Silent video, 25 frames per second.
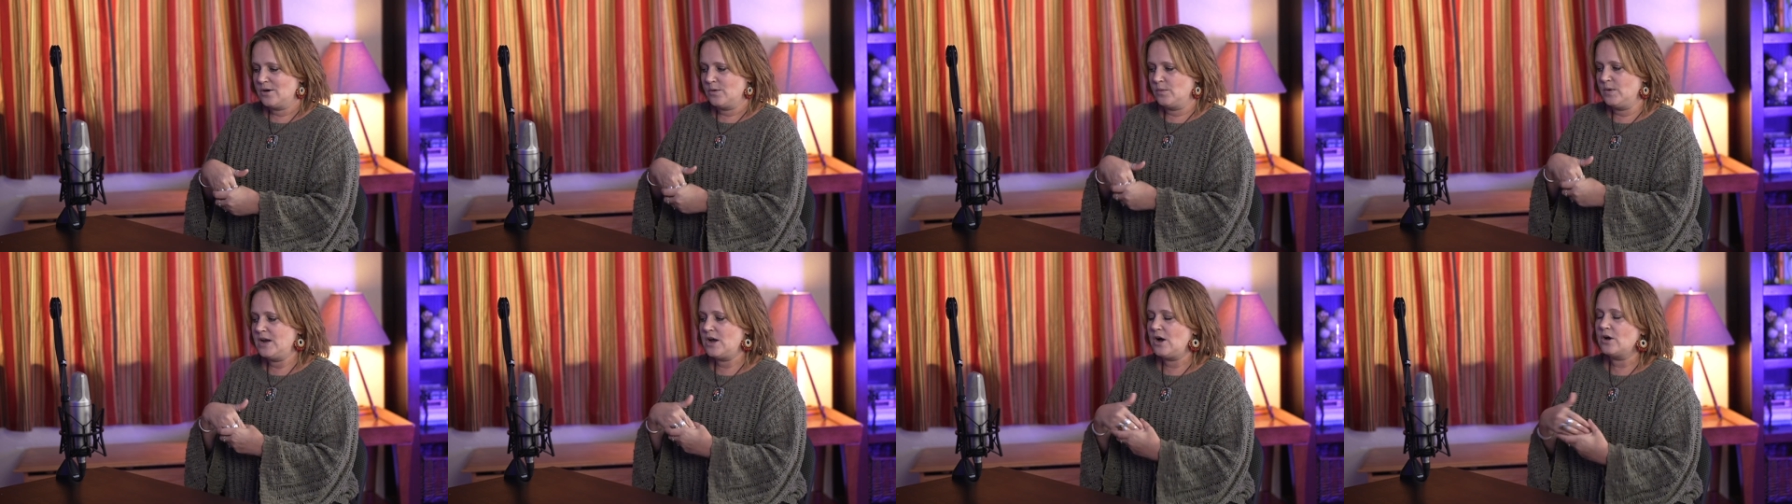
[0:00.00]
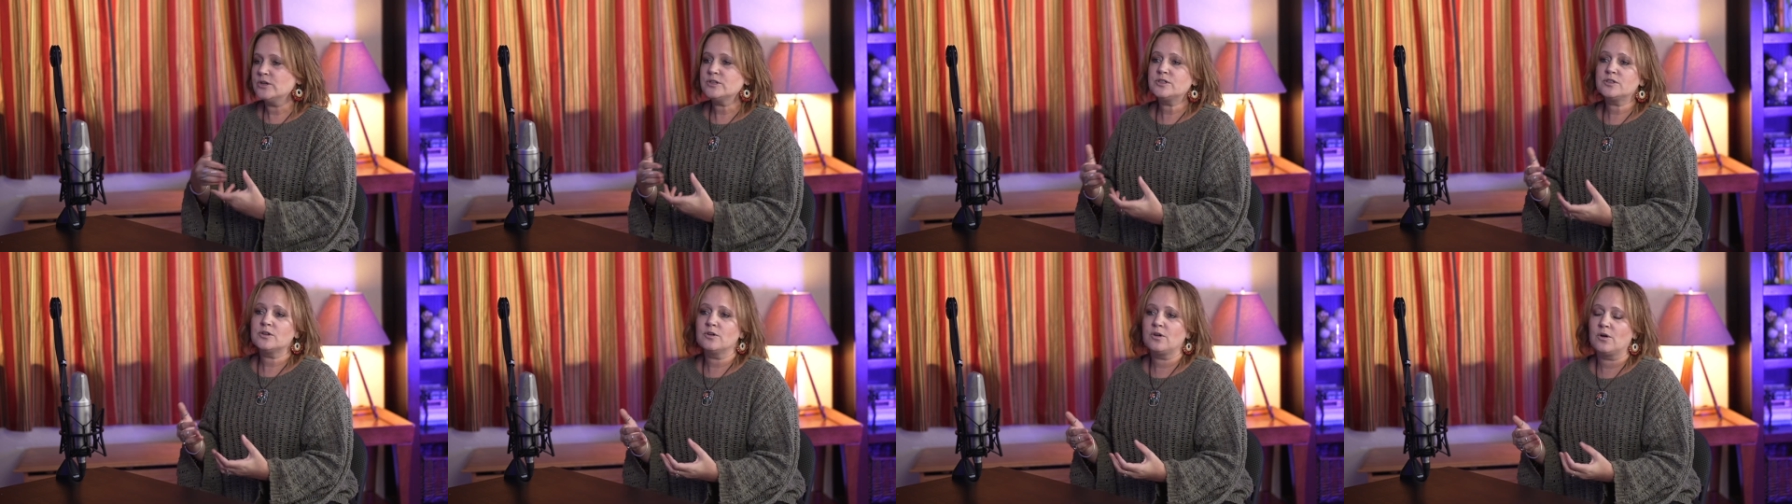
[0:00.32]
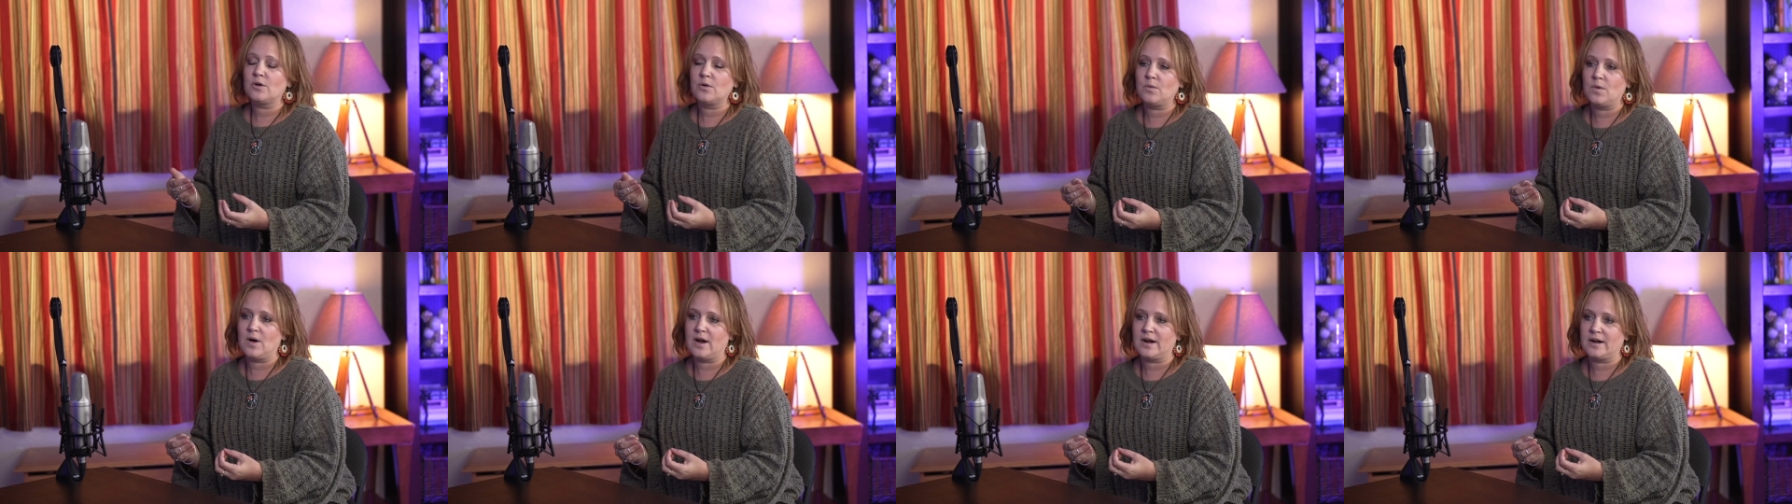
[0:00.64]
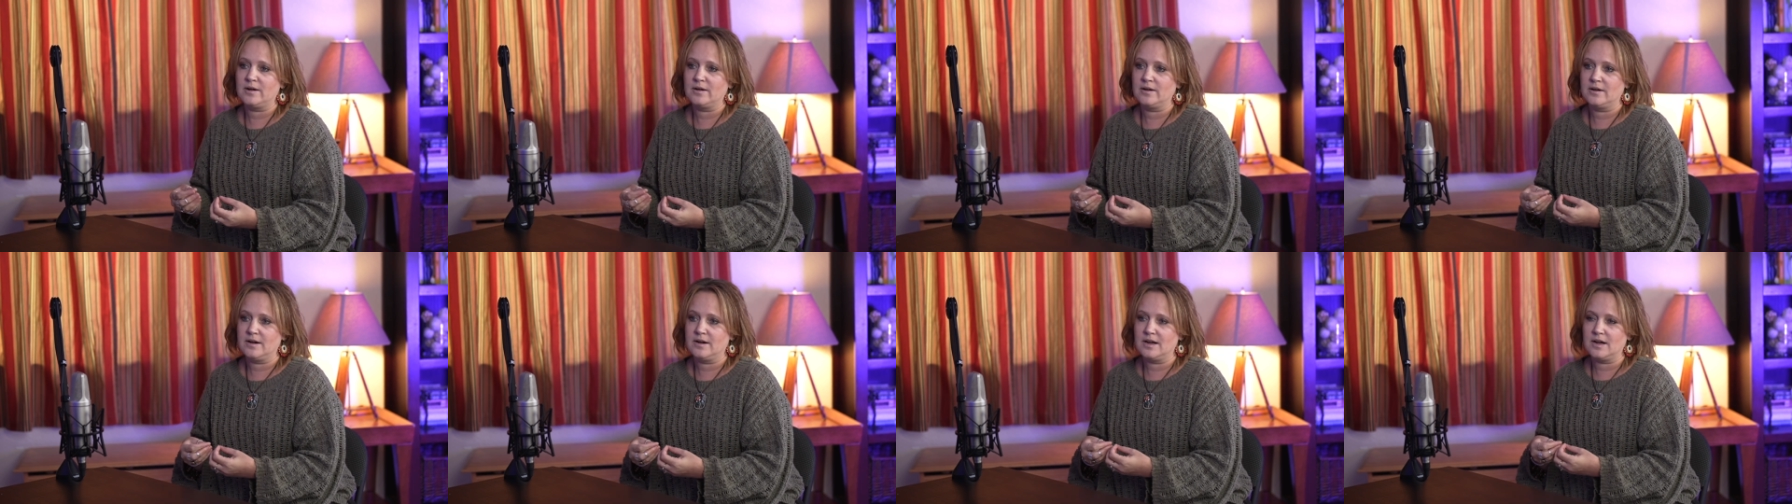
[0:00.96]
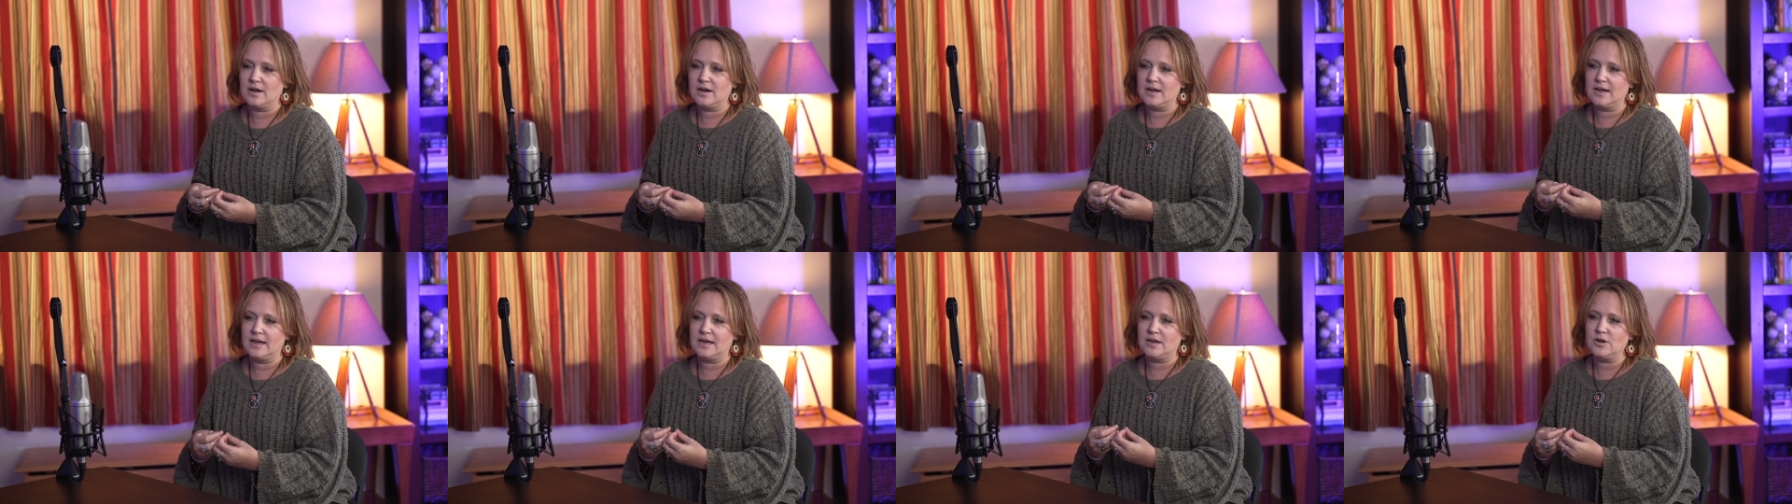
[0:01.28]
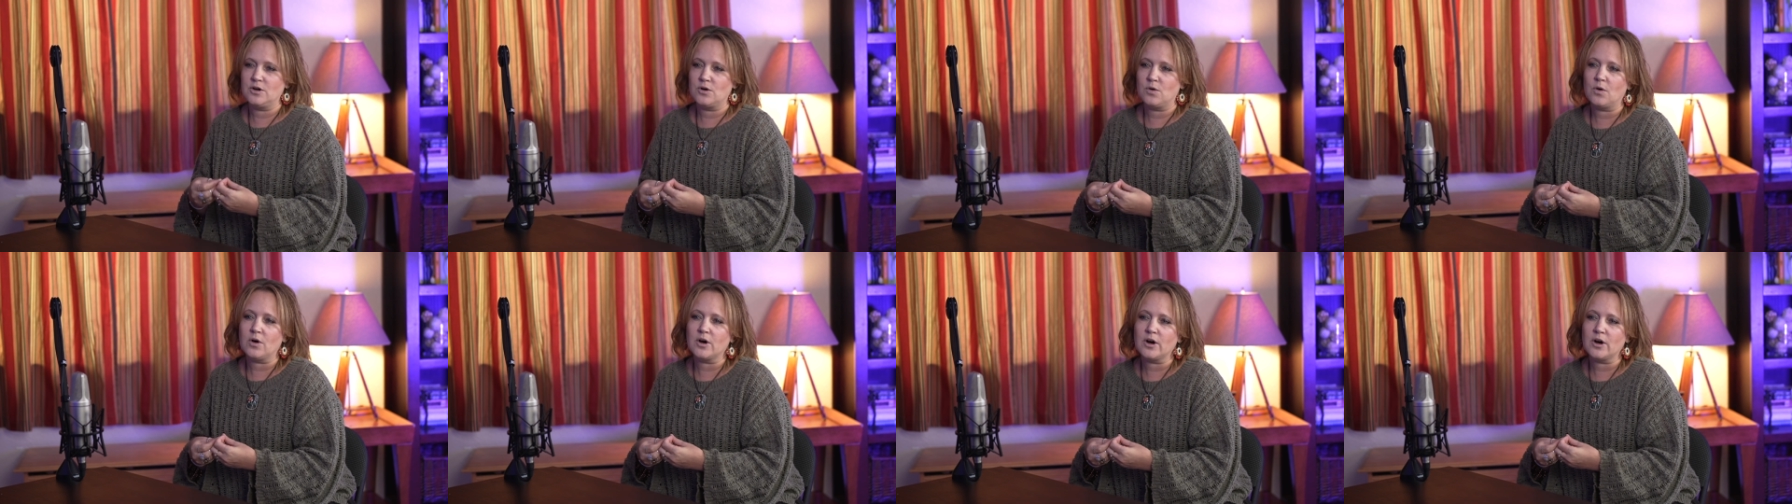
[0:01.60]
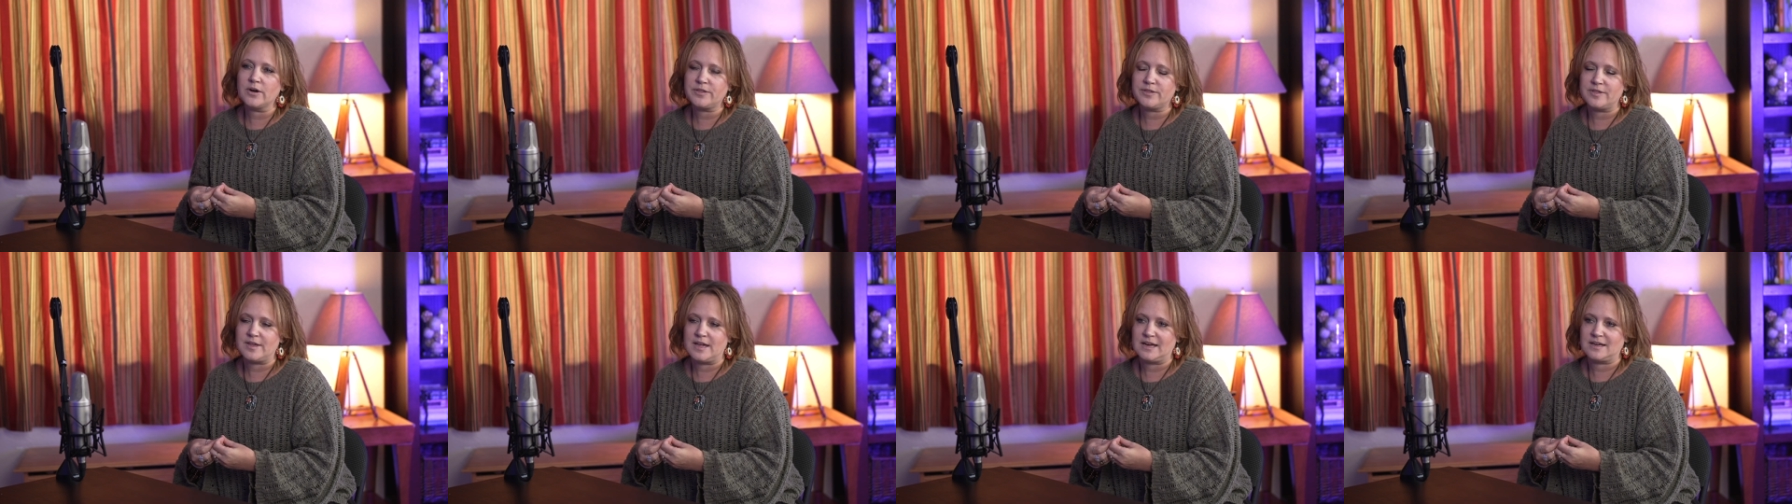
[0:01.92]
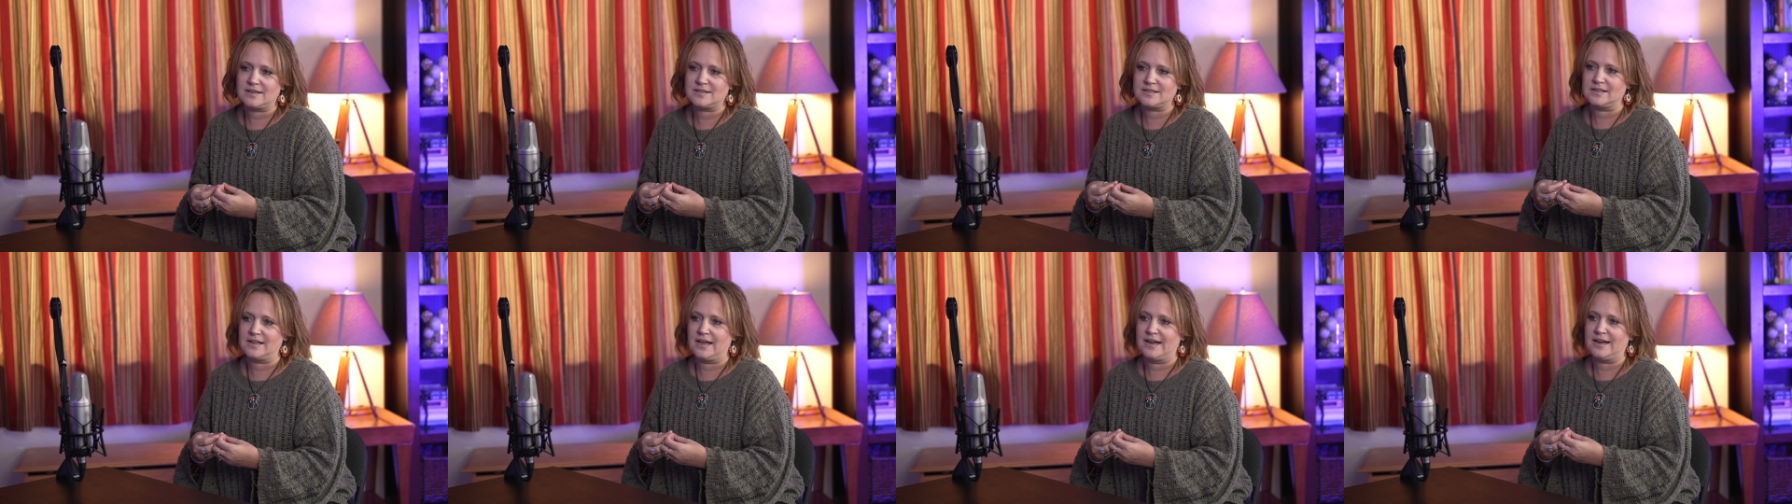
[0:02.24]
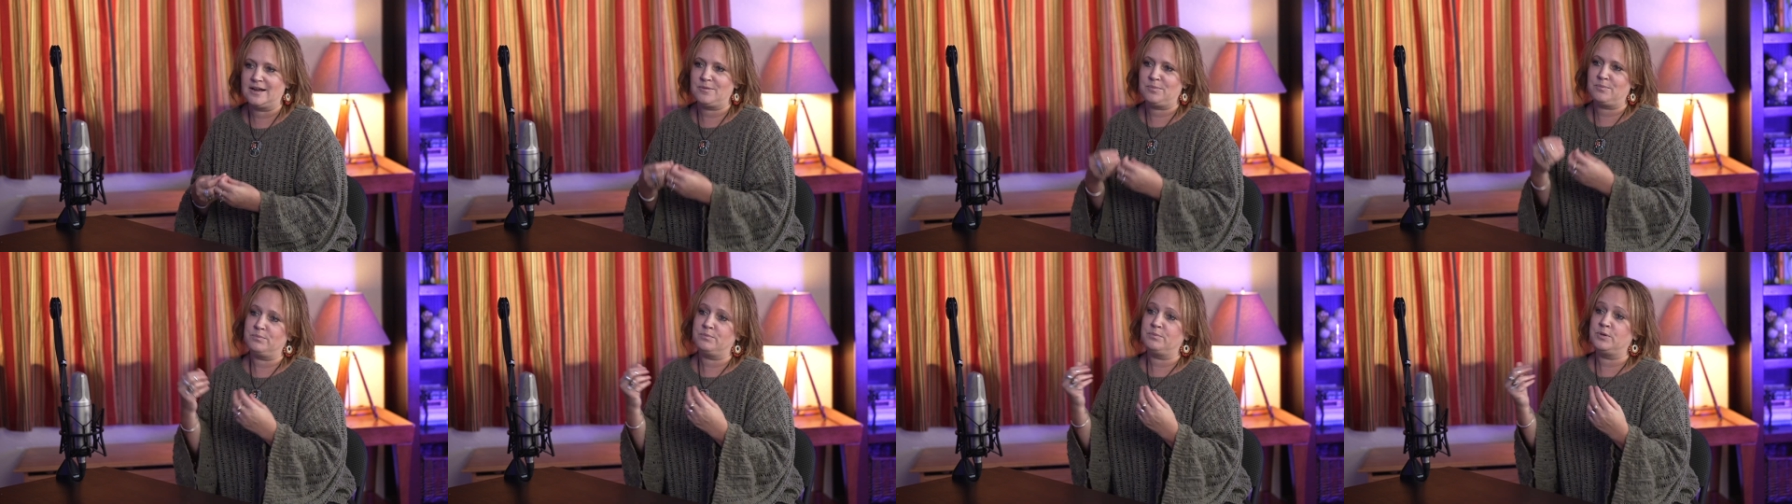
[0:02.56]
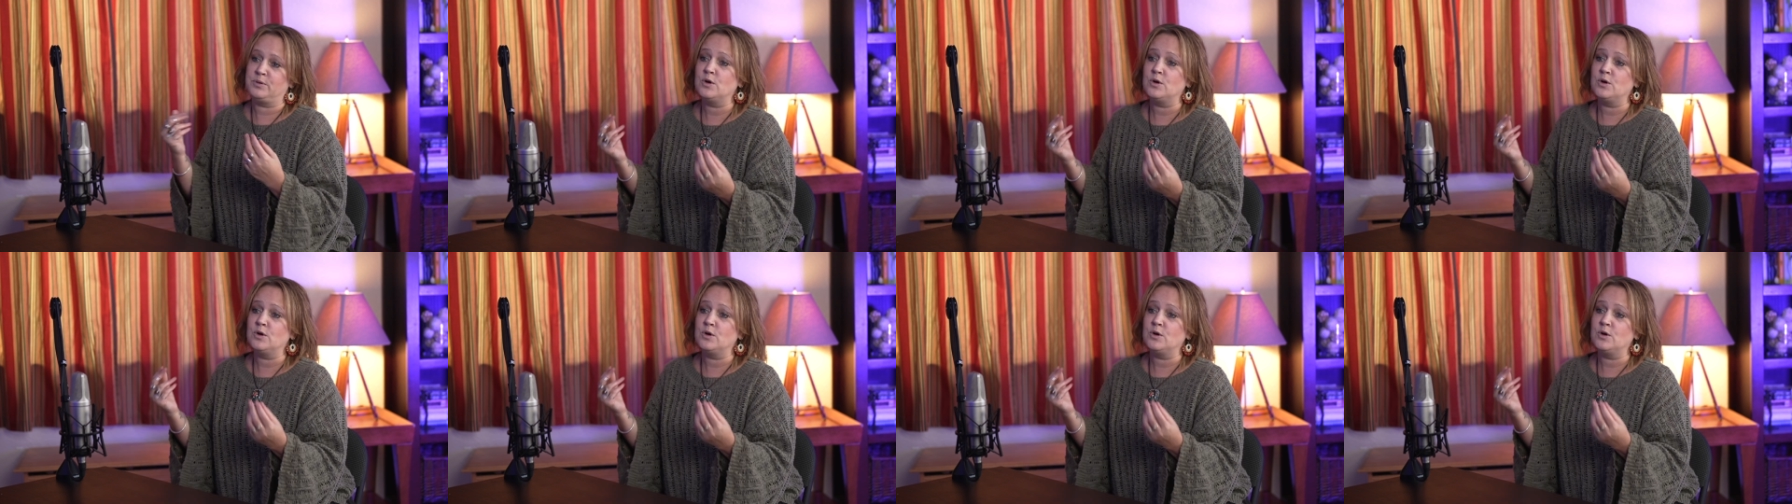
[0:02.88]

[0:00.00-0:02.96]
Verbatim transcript: we also don't want to ignore things like